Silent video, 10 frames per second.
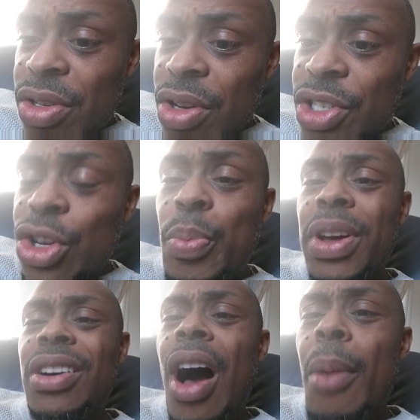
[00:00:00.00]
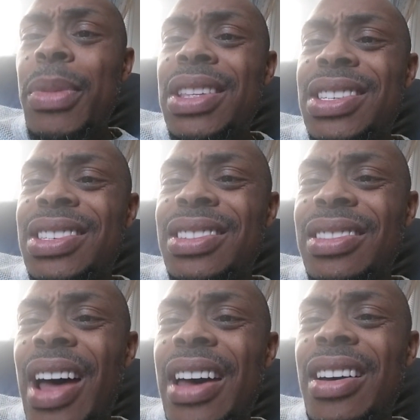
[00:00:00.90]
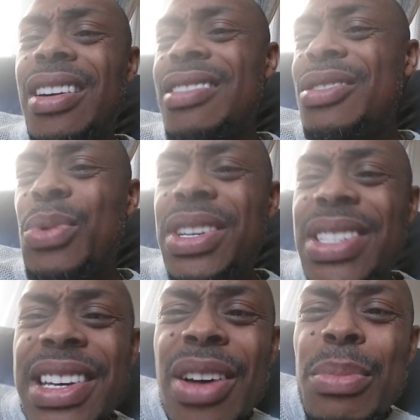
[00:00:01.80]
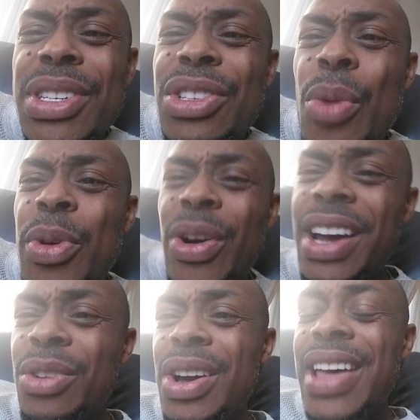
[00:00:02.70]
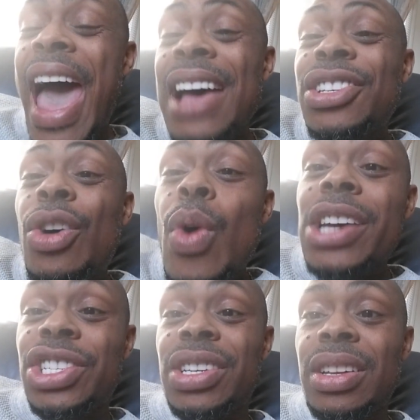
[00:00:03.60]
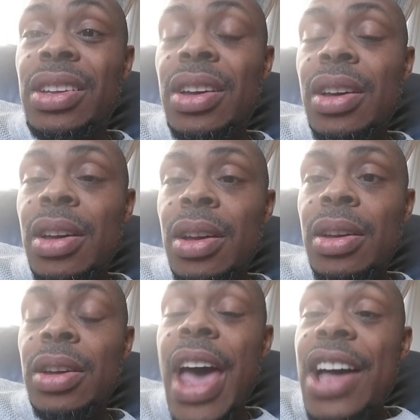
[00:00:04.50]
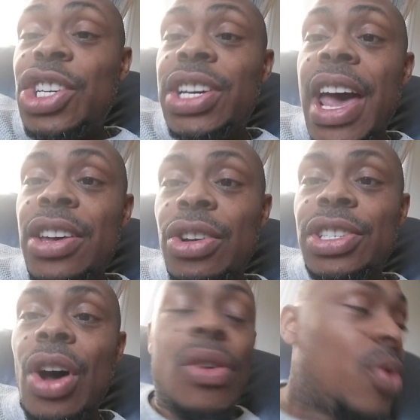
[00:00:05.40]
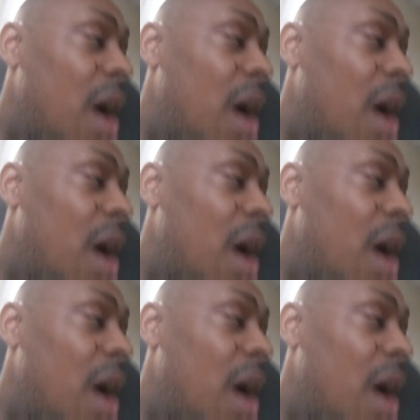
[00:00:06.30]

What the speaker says: stupid comments. Like you want to say something stupid or ignorant, ask a question. Educate yourself,